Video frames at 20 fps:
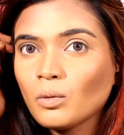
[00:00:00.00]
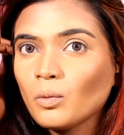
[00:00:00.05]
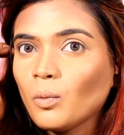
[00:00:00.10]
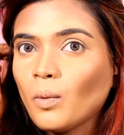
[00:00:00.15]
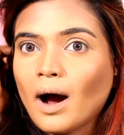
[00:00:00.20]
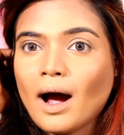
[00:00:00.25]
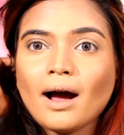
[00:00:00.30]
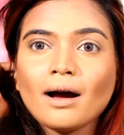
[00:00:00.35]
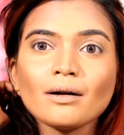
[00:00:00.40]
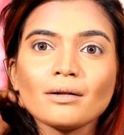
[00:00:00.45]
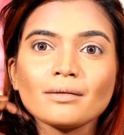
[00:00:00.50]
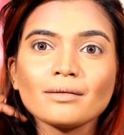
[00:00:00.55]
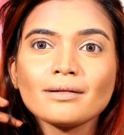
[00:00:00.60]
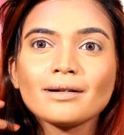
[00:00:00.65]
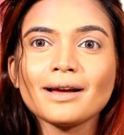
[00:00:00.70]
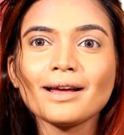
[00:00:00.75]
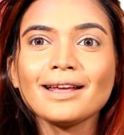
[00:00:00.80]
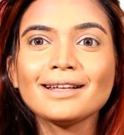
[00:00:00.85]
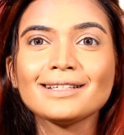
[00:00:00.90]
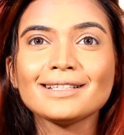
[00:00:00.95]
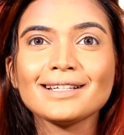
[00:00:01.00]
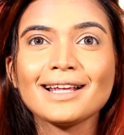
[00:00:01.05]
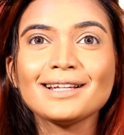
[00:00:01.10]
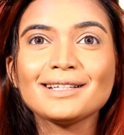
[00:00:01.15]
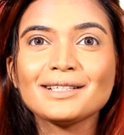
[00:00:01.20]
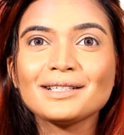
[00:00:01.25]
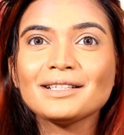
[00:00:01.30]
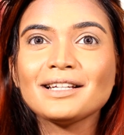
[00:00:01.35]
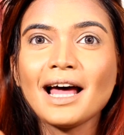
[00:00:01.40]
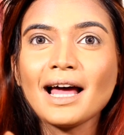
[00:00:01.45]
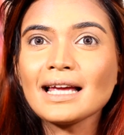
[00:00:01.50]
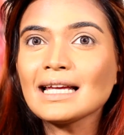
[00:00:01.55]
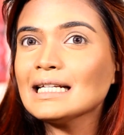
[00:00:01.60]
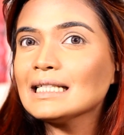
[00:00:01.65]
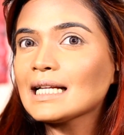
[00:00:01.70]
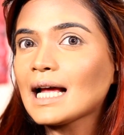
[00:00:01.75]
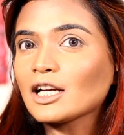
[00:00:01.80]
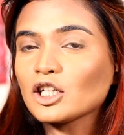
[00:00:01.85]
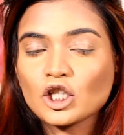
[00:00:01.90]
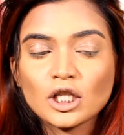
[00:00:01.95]
Wow, it's
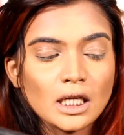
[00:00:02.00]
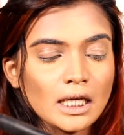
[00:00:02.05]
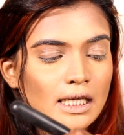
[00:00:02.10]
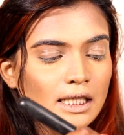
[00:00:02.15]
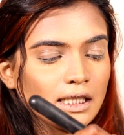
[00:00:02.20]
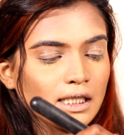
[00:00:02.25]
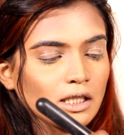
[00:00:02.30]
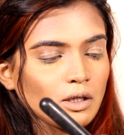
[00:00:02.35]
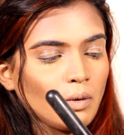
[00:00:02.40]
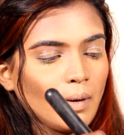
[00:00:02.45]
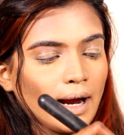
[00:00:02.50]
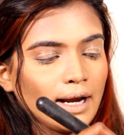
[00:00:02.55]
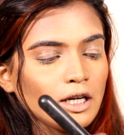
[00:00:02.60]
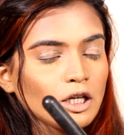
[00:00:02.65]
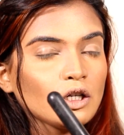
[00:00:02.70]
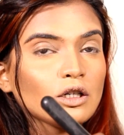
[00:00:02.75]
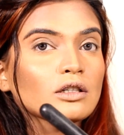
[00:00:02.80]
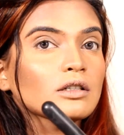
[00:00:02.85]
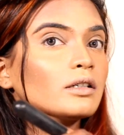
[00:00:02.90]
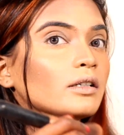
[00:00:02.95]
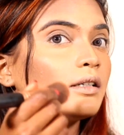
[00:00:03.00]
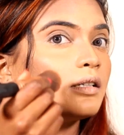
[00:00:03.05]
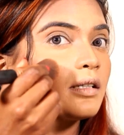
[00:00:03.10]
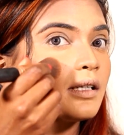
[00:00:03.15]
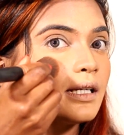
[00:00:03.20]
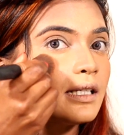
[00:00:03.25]
nice. Actually, it's quite good.